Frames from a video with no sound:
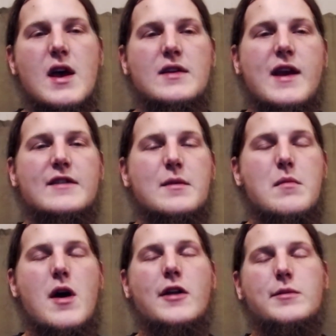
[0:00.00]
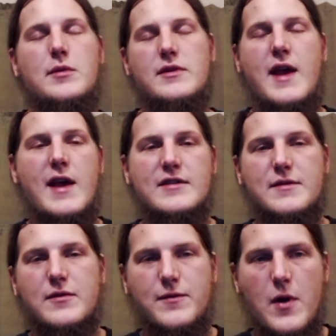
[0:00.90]
Takes them multiple days
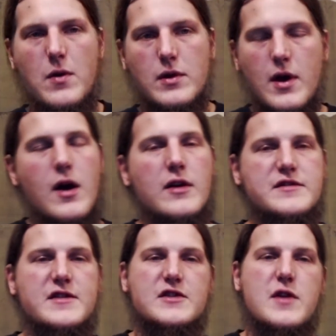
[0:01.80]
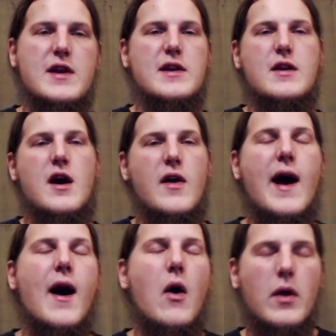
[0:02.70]
of phone calls to straighten it all
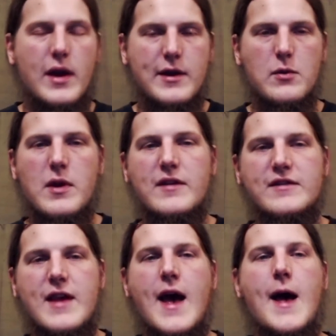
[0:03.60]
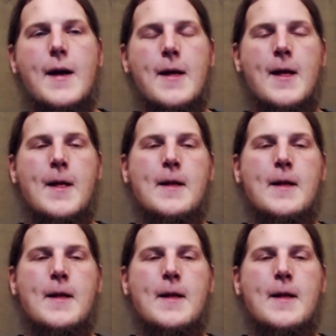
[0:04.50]
out, get it reset,